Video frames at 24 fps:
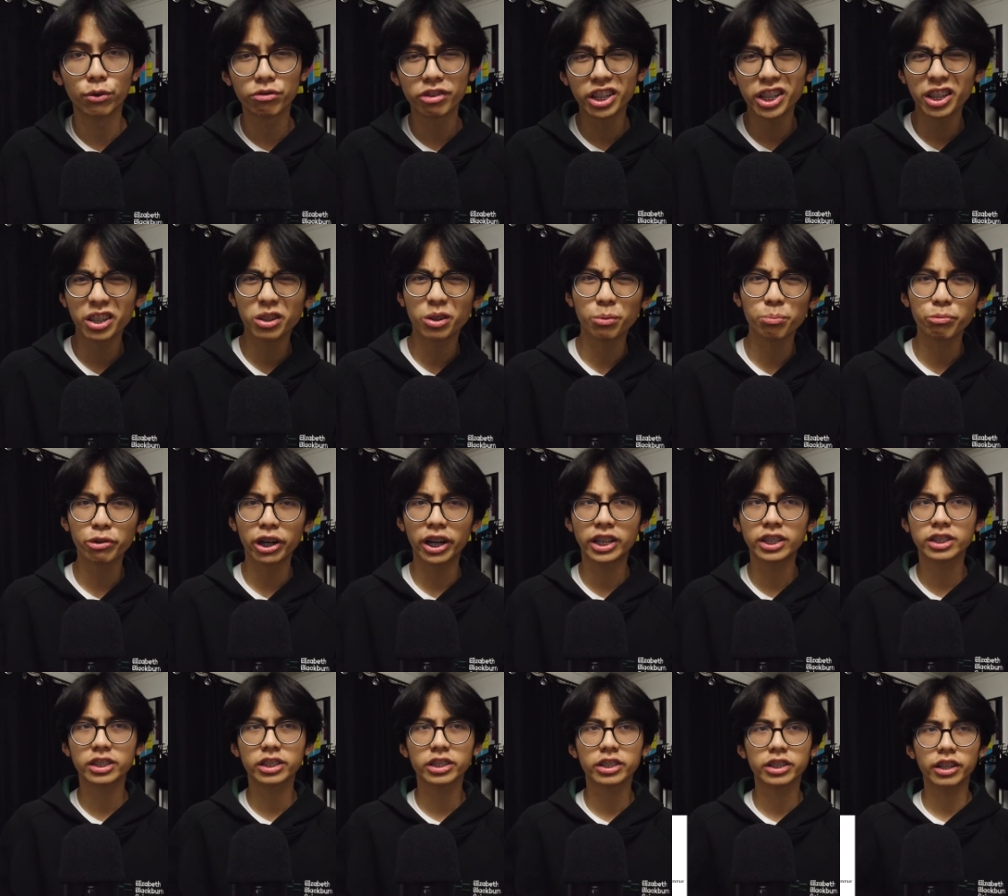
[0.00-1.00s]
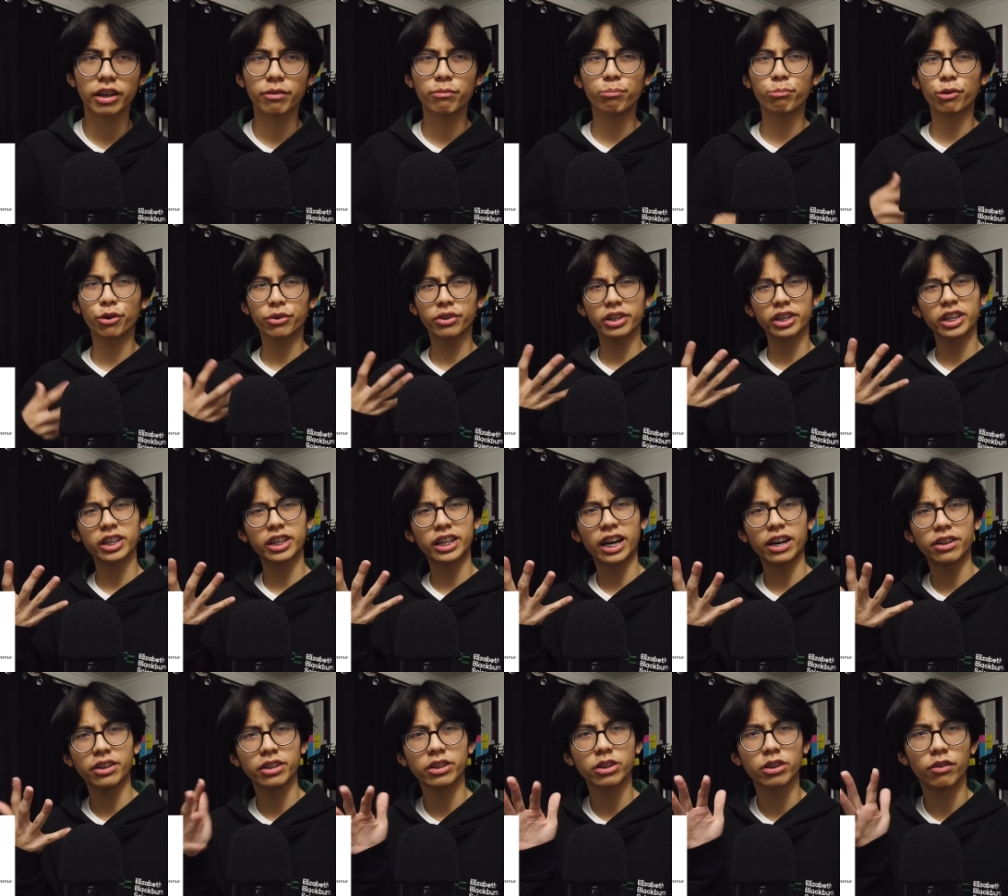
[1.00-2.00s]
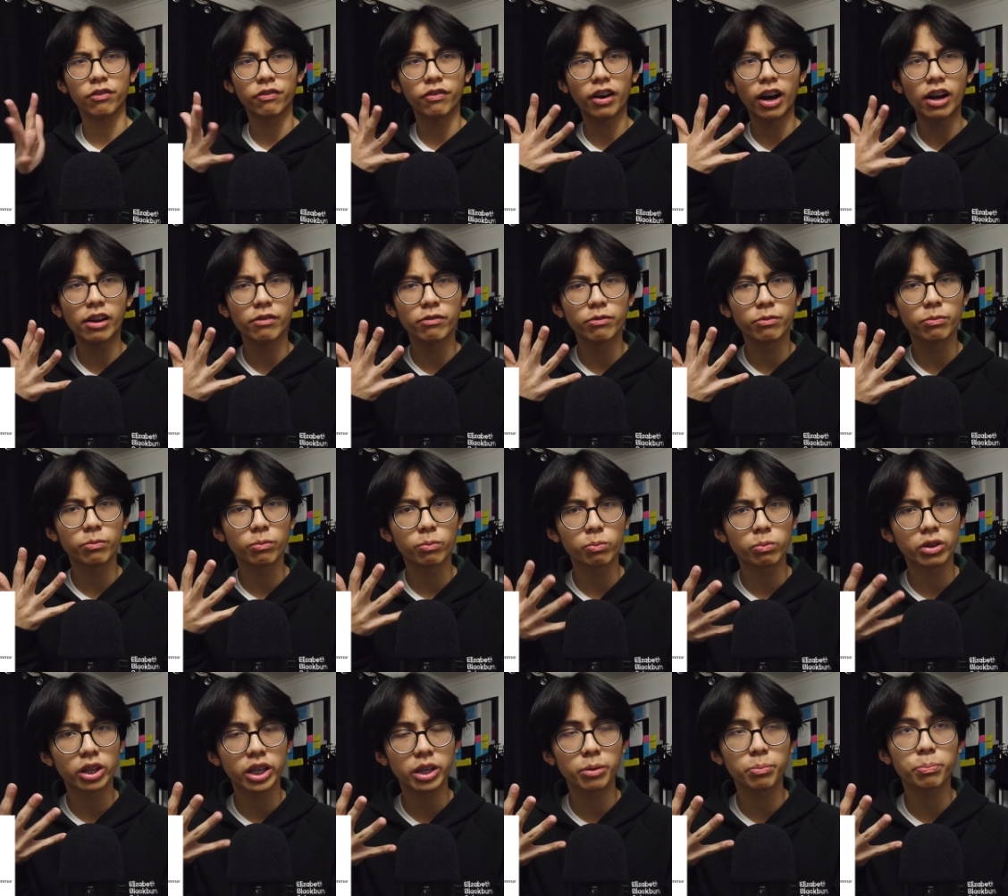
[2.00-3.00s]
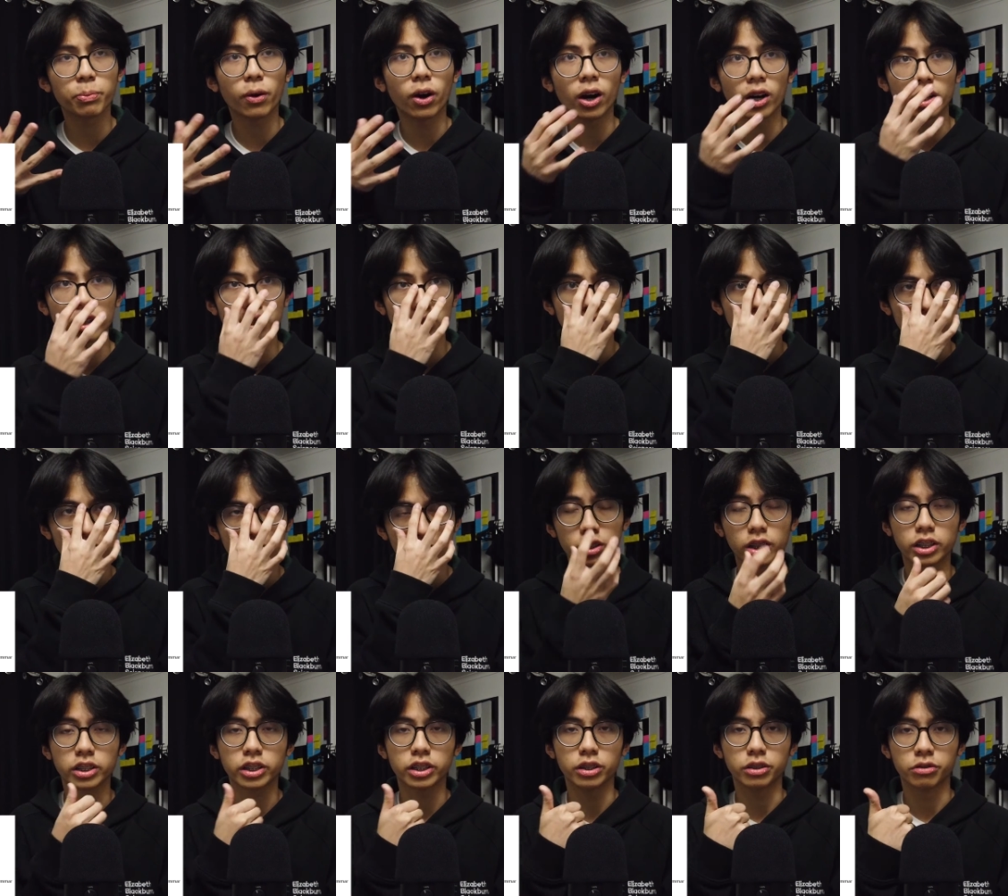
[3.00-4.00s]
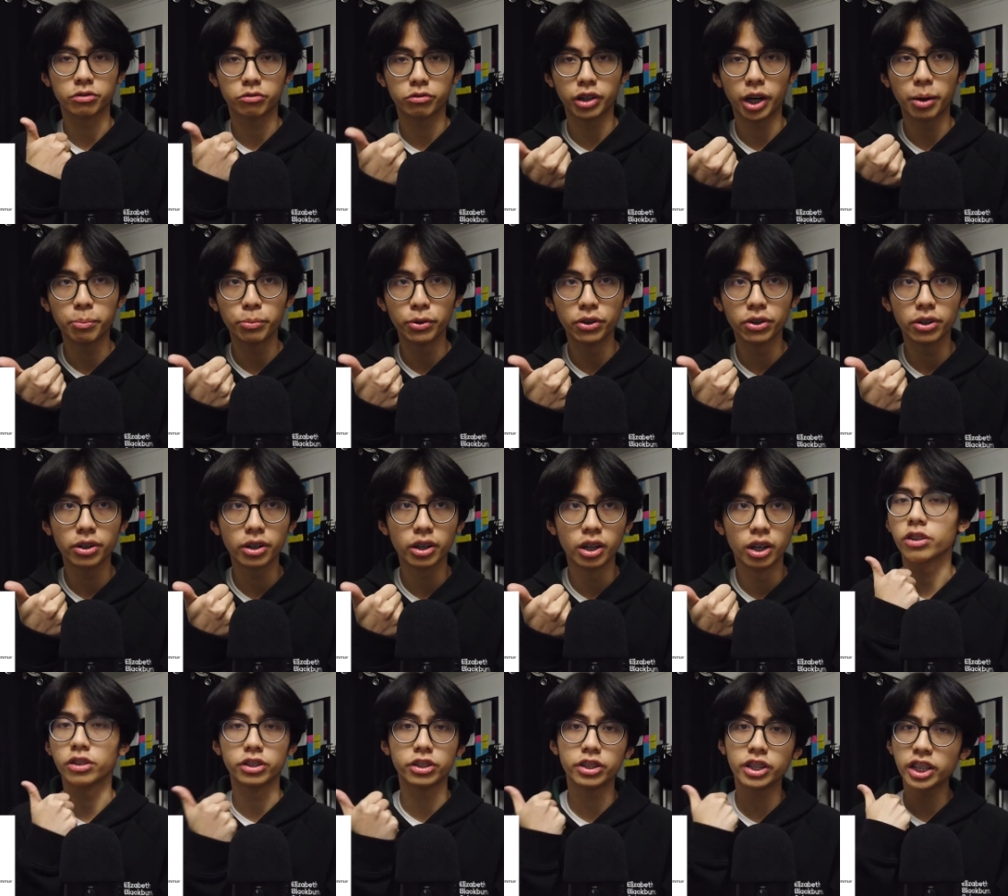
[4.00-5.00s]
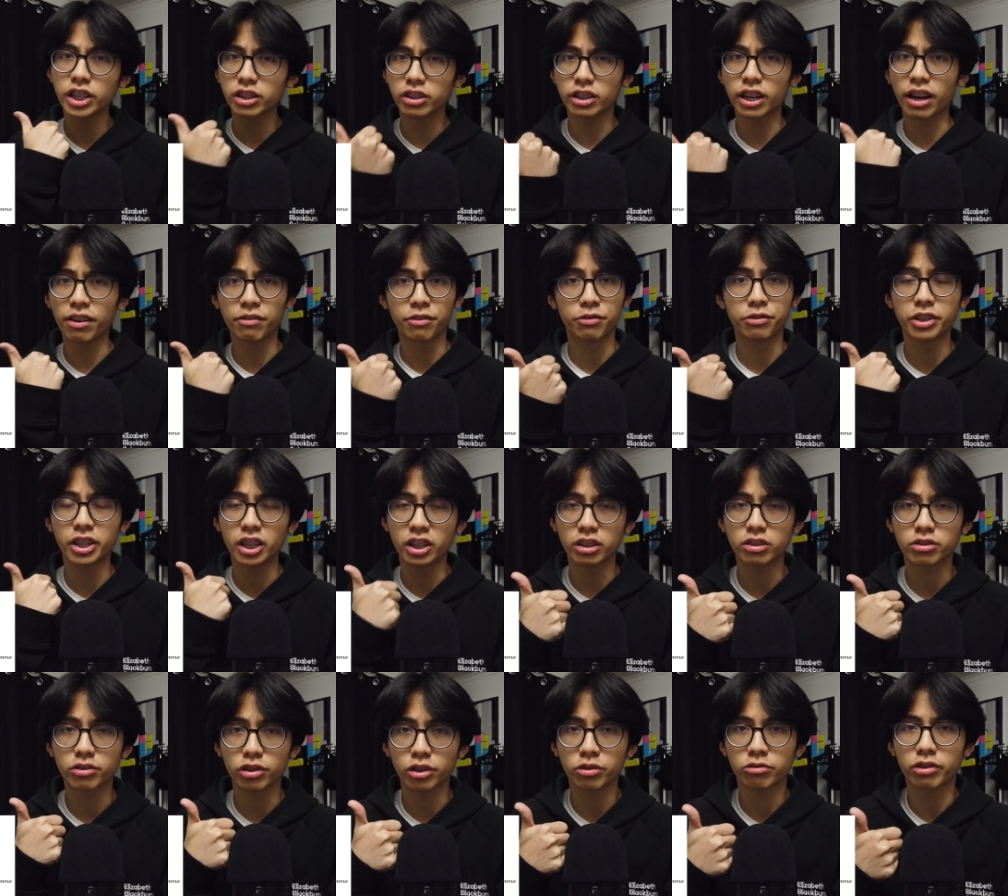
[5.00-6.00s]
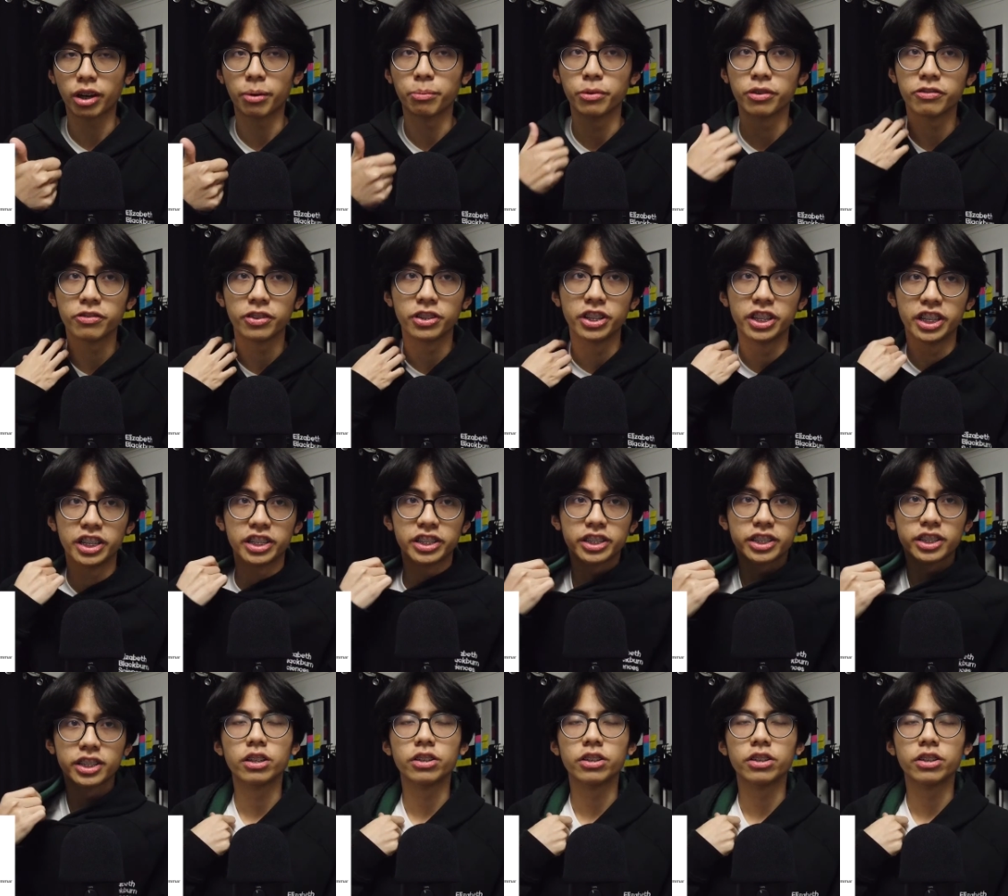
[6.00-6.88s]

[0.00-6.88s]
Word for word: For reading comprehension, I've broken it down into five key parts such as grammar because you need to have really strong grammar for this.